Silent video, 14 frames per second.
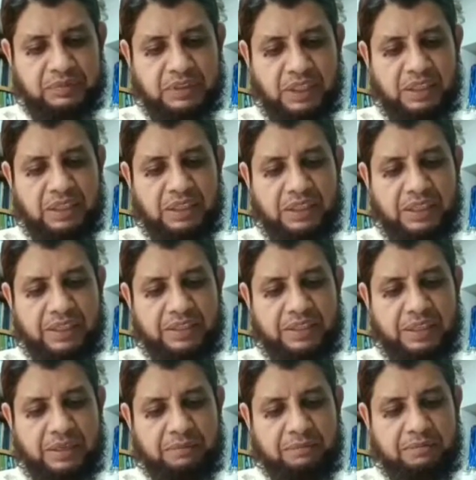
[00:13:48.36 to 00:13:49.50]
and lead
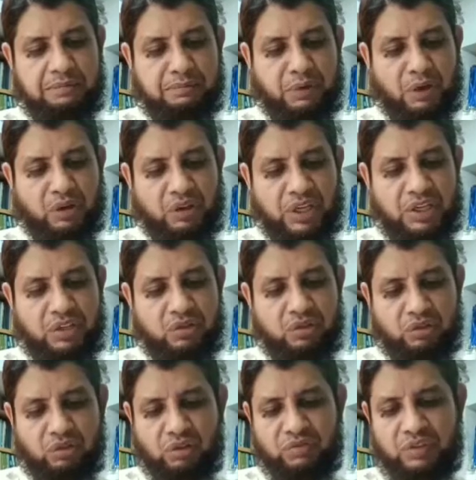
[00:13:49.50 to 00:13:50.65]
the
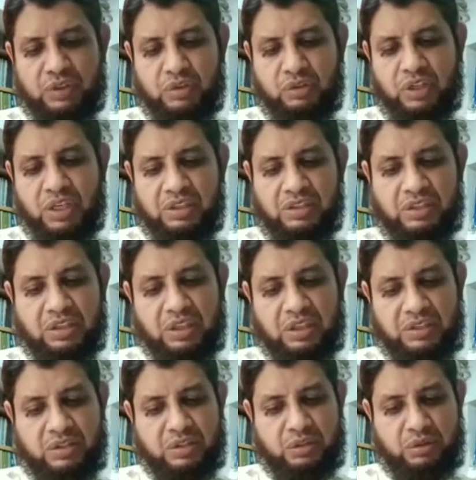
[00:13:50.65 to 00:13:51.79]
progression of educational
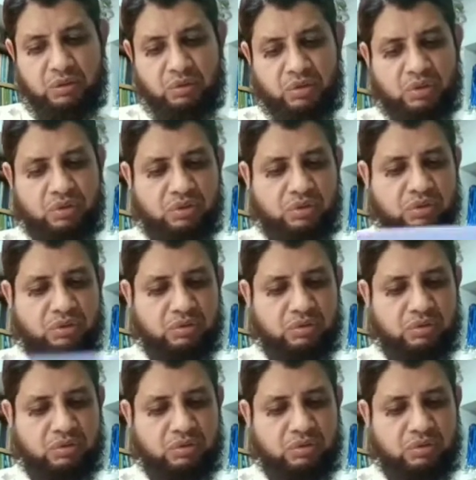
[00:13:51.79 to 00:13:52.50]
institutions.